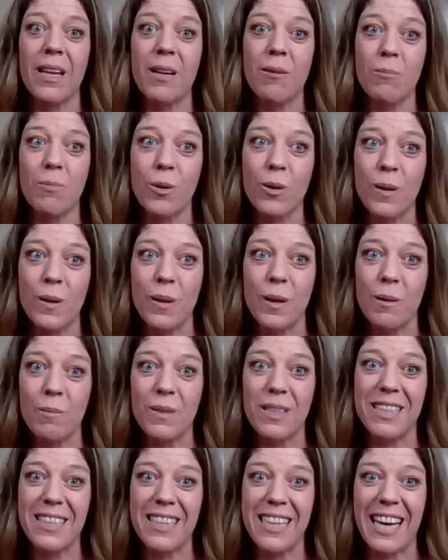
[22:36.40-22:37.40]
Then put
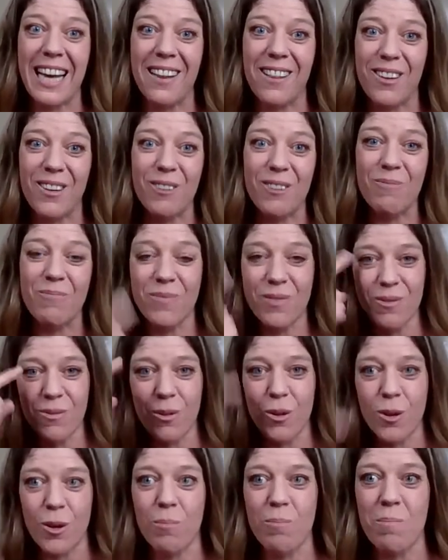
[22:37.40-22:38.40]
them together
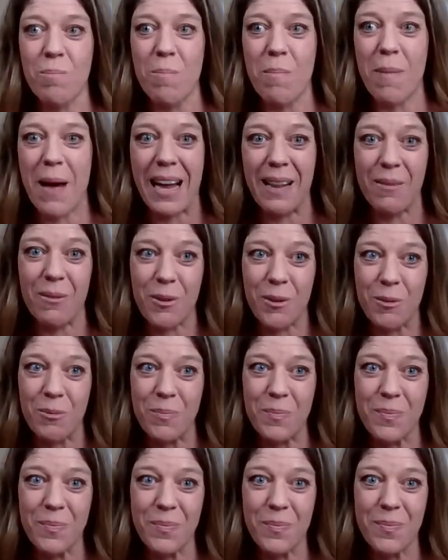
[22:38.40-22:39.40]
for
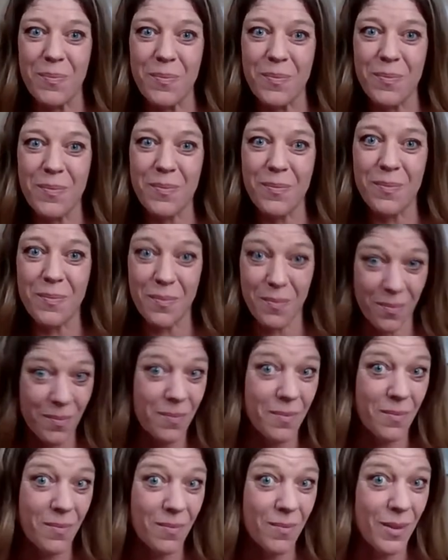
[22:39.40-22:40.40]
bathroom.
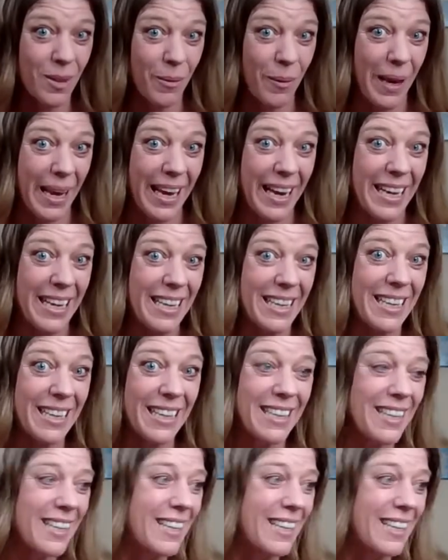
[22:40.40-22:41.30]
Okay?